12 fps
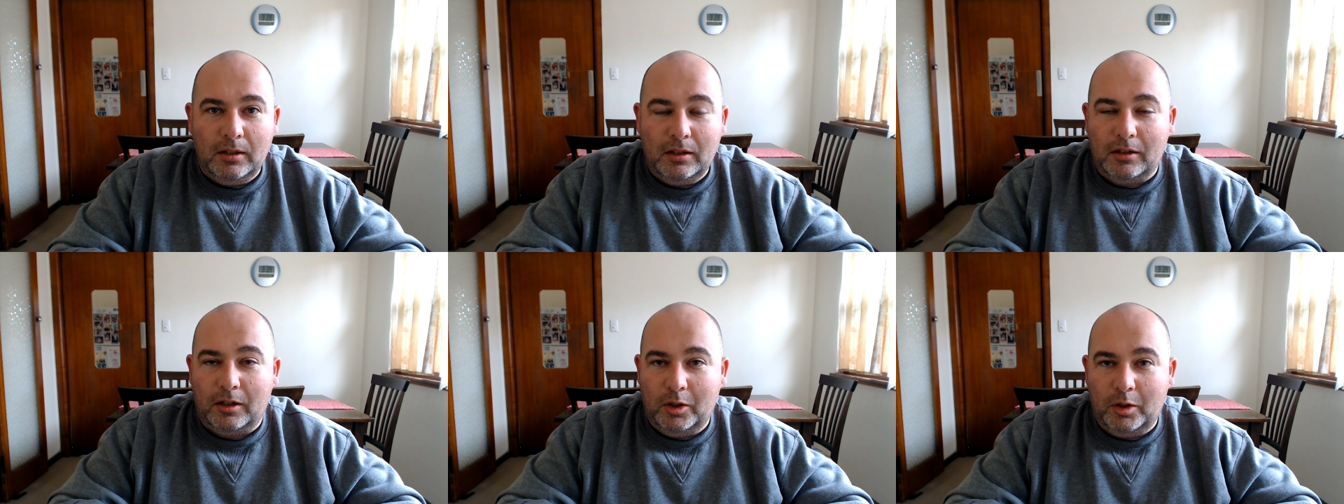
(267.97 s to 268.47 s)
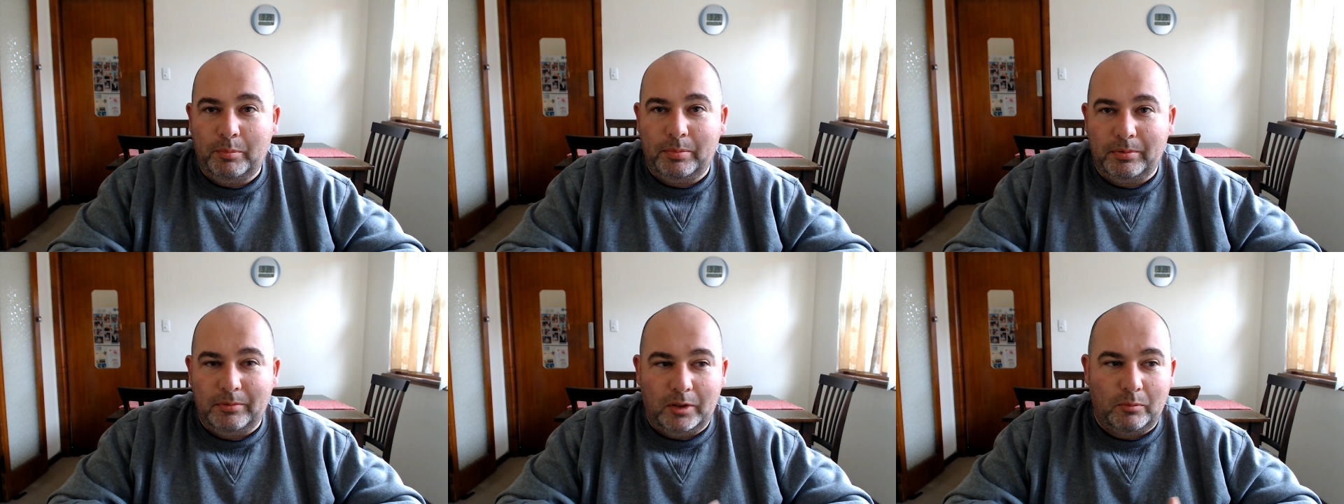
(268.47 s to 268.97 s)
I hope
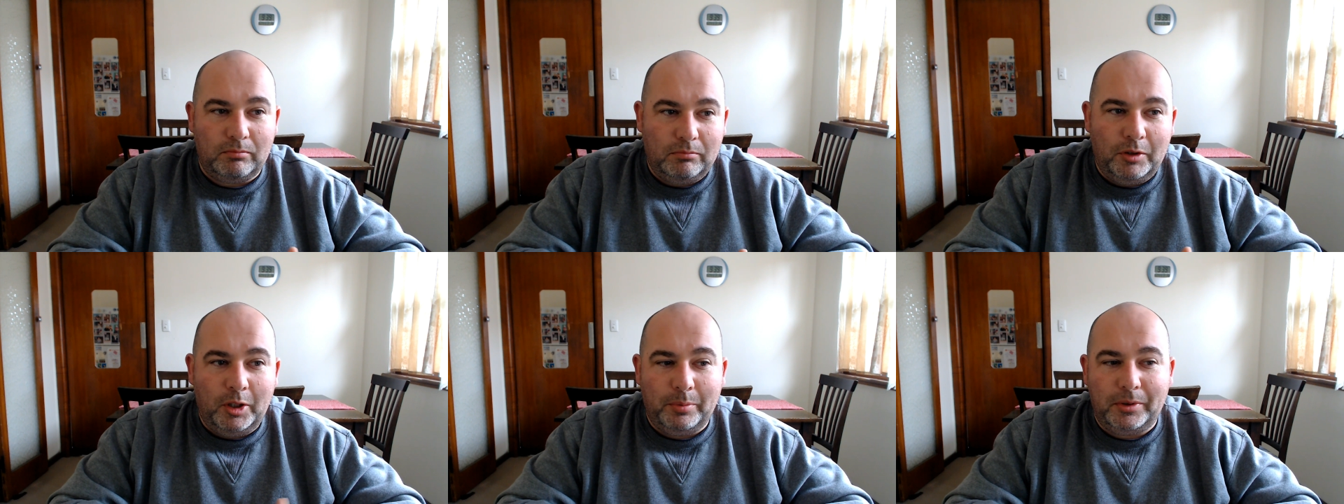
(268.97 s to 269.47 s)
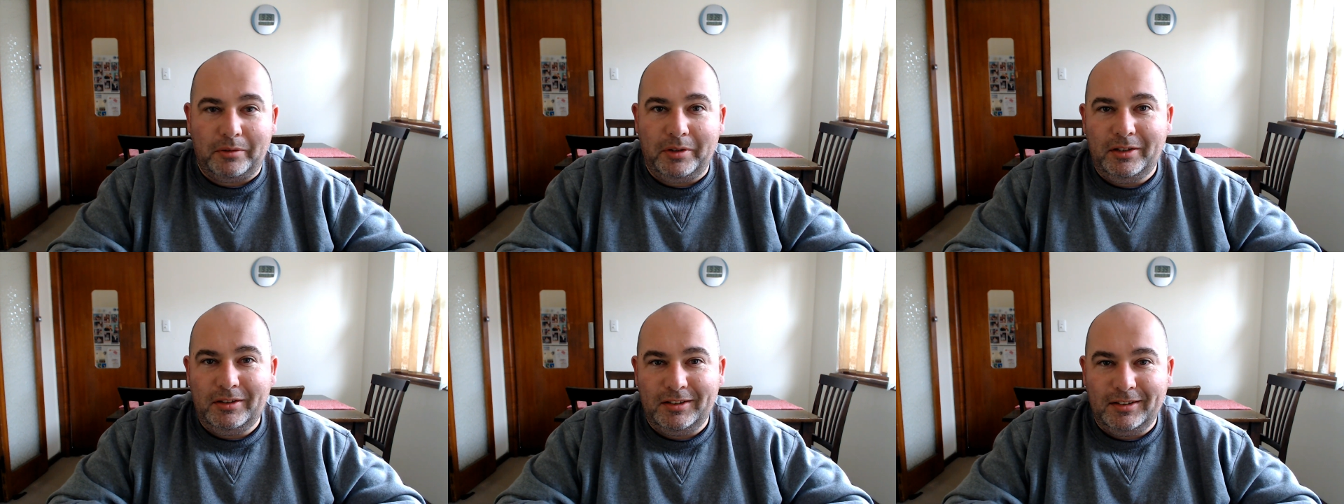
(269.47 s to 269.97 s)
it helps you
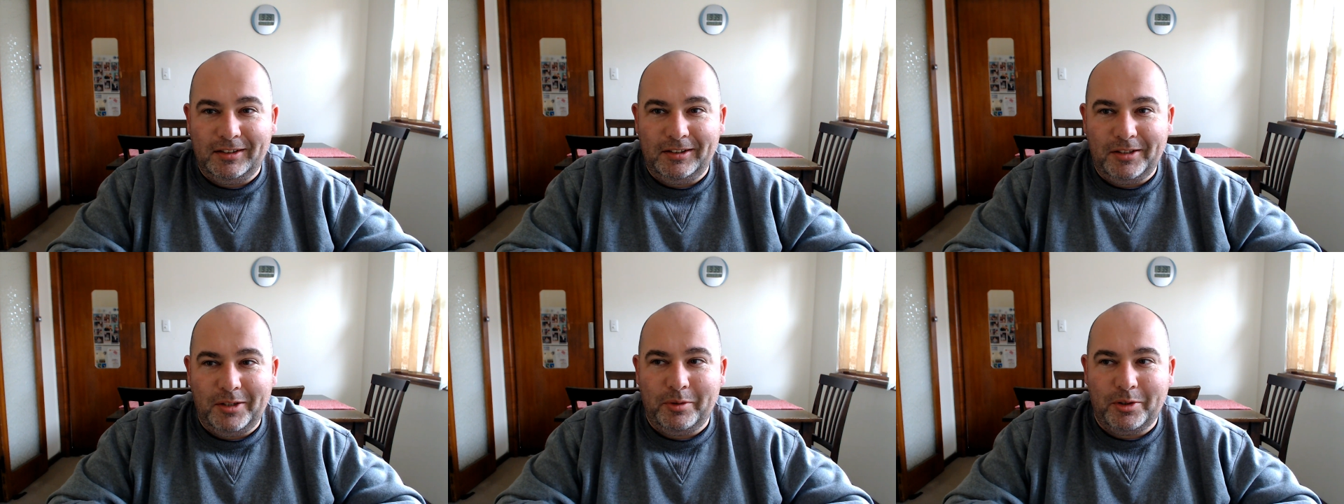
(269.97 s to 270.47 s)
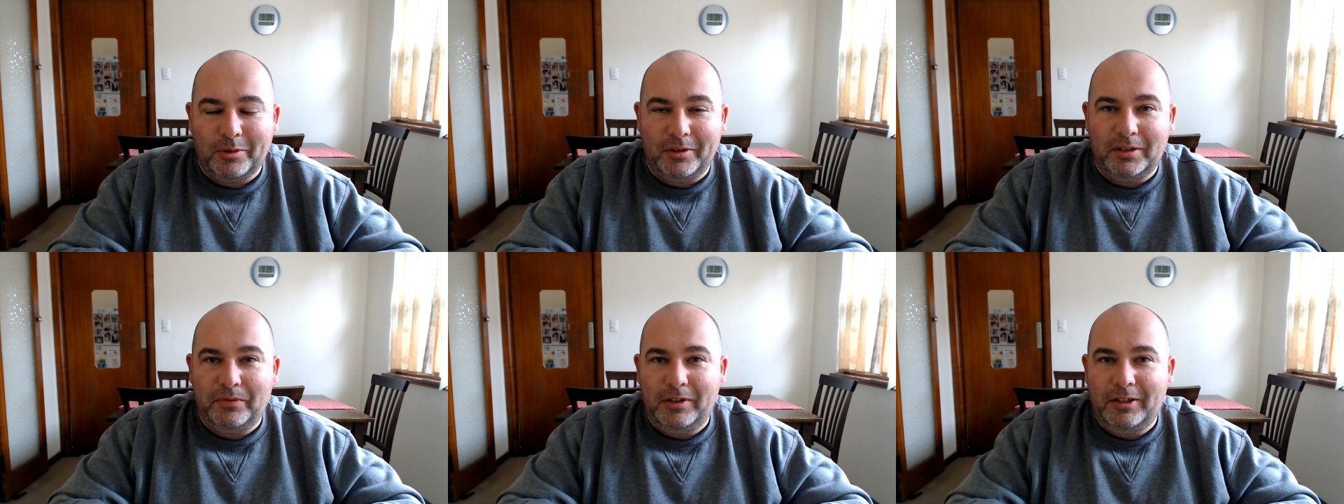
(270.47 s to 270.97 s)
out and uh, you enjoy this
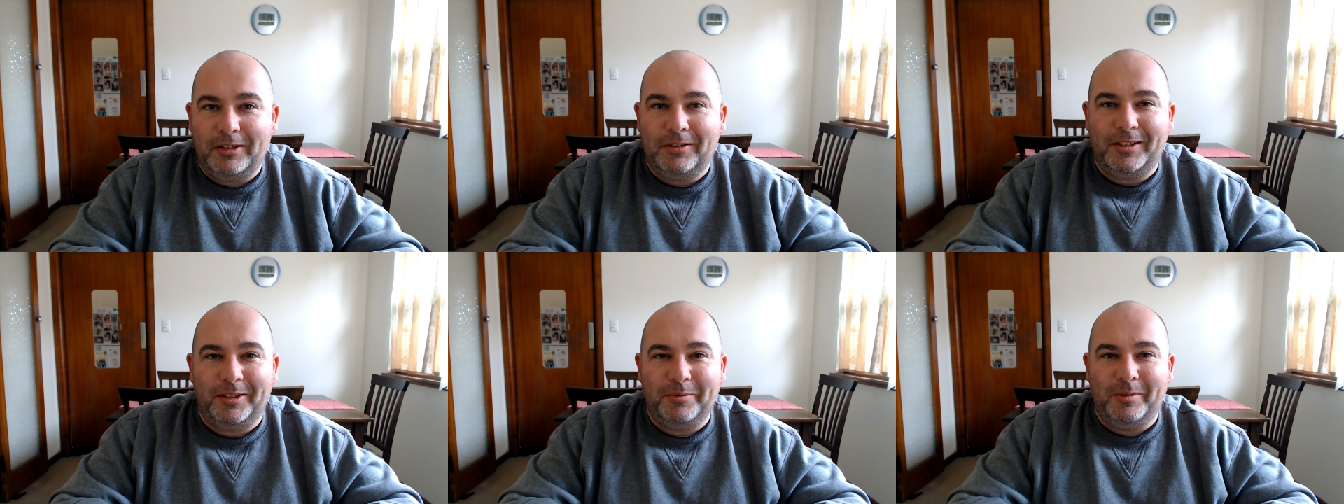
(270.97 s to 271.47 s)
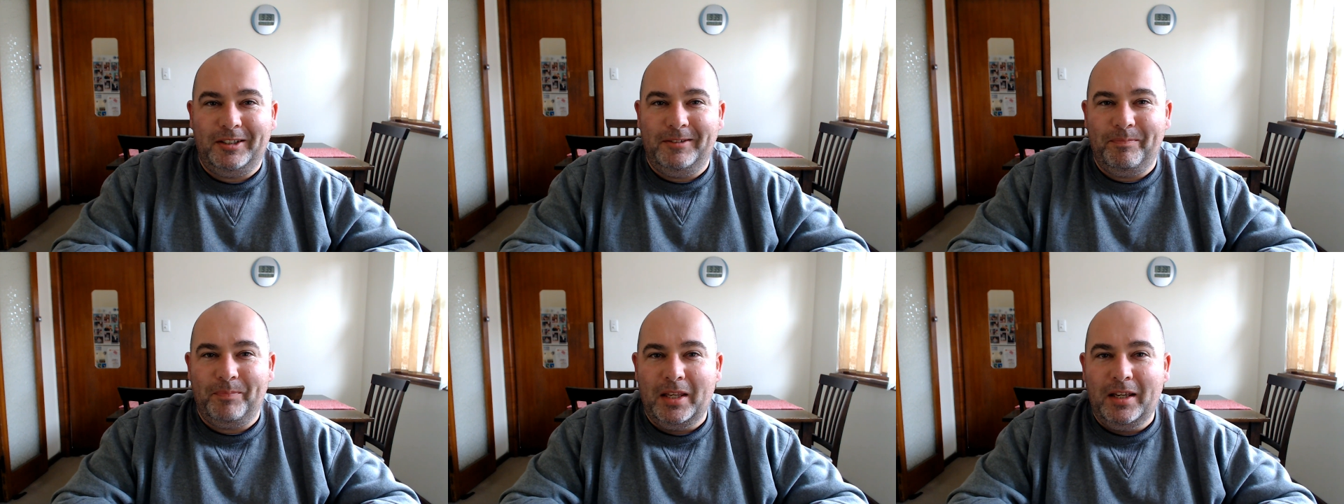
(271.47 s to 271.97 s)
video. So
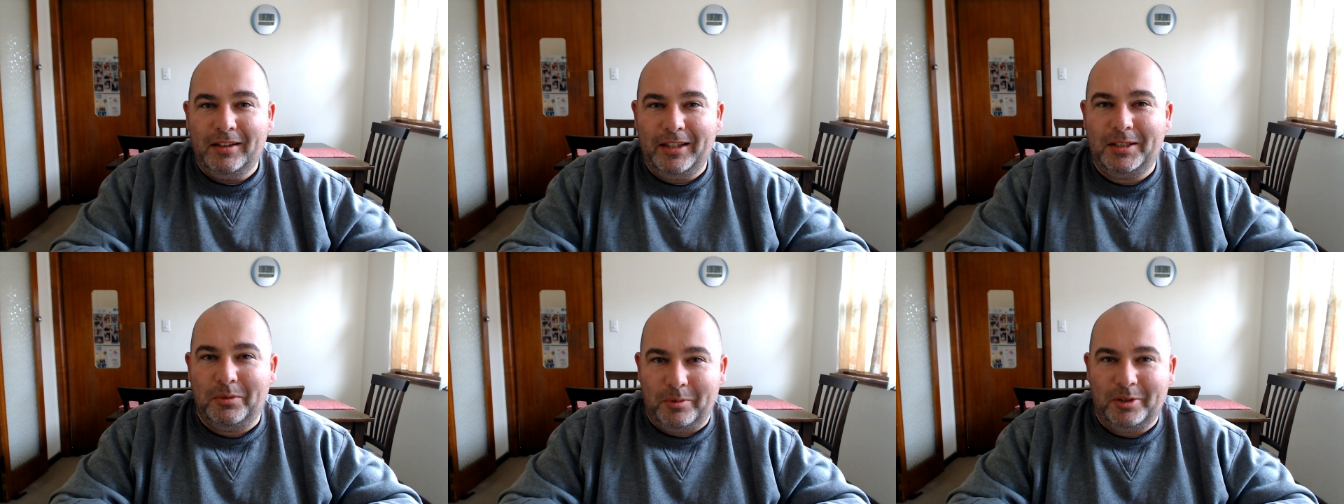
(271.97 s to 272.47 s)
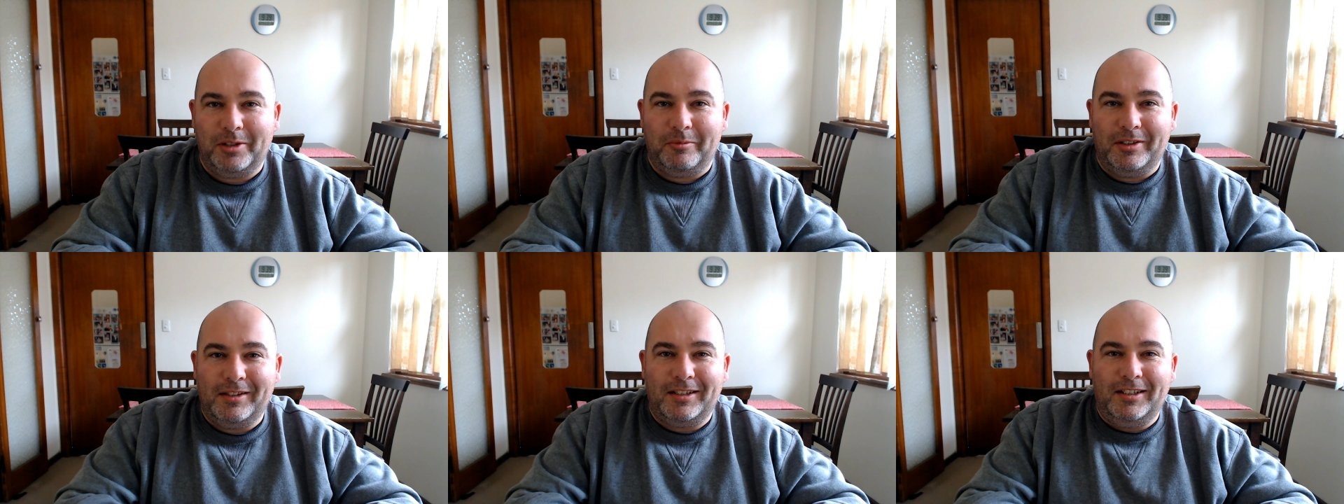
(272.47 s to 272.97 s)
um, thanks for watching
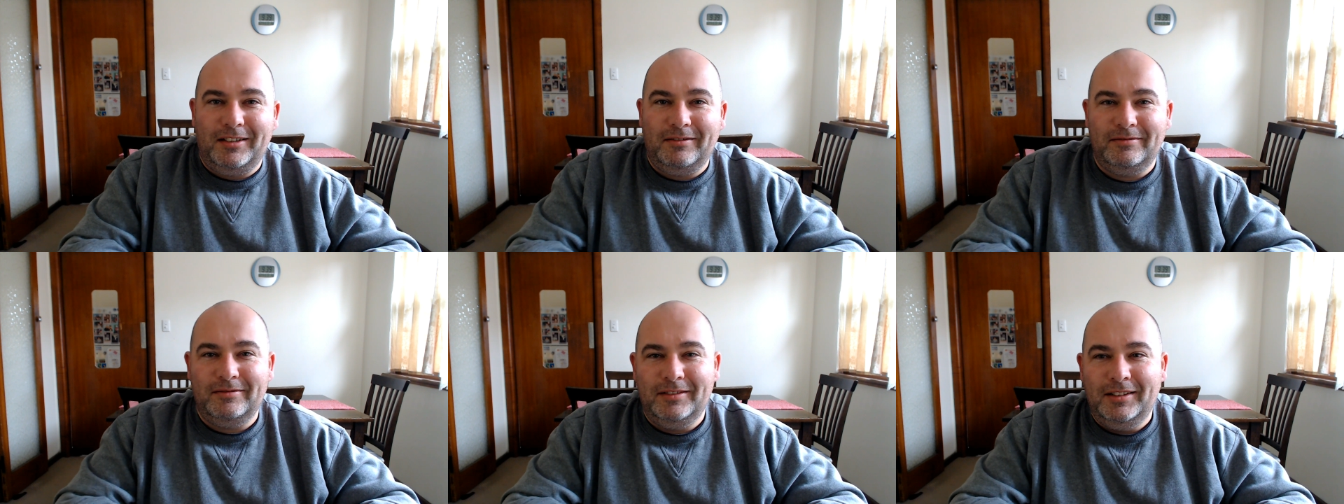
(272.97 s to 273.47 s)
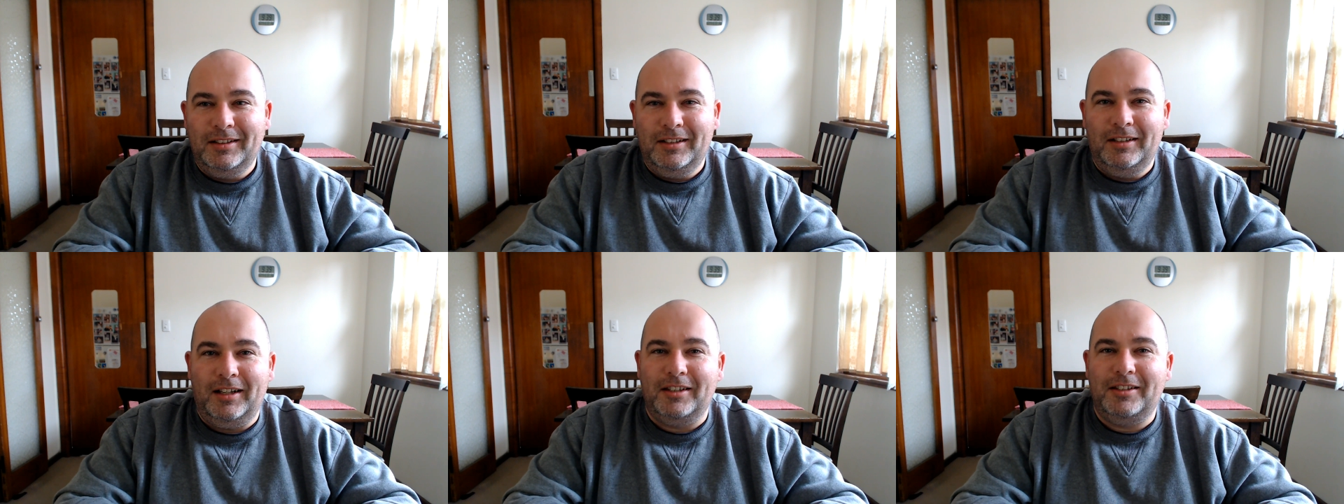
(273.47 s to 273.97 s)
once again.
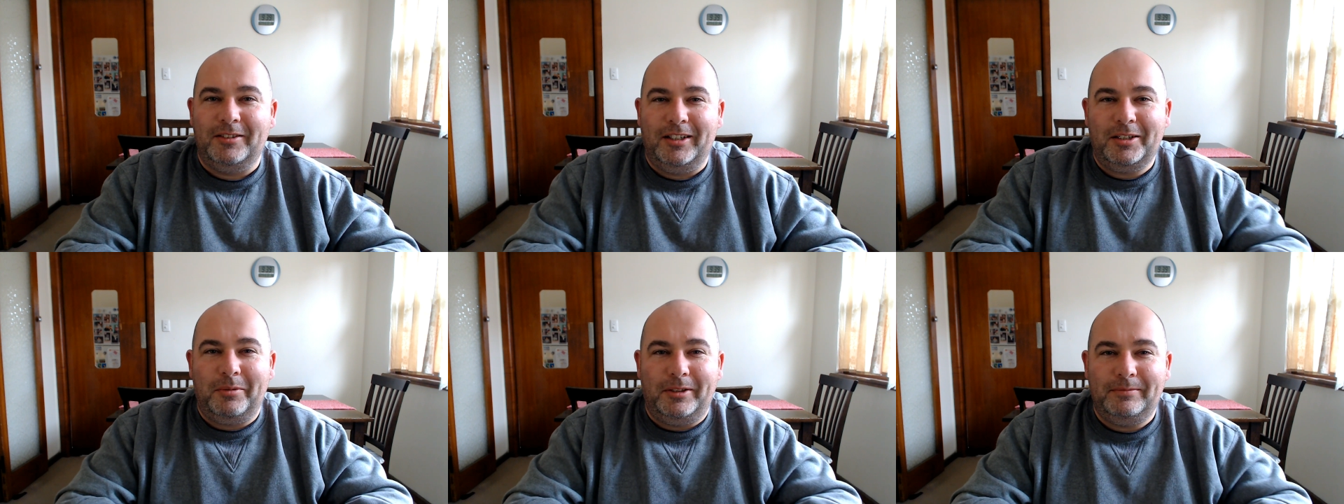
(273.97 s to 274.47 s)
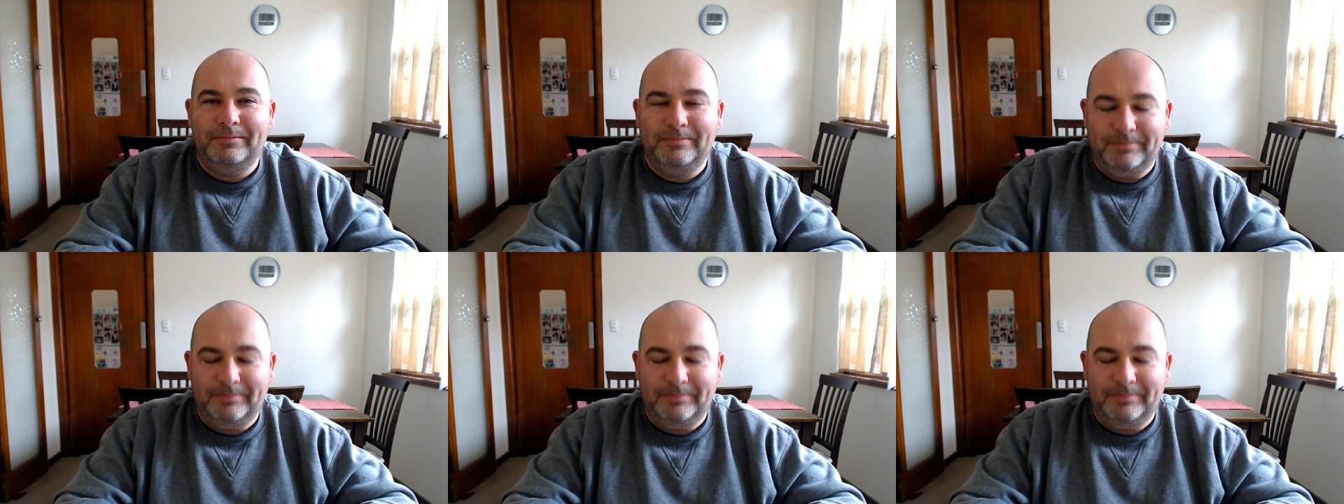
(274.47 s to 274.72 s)
Until next one.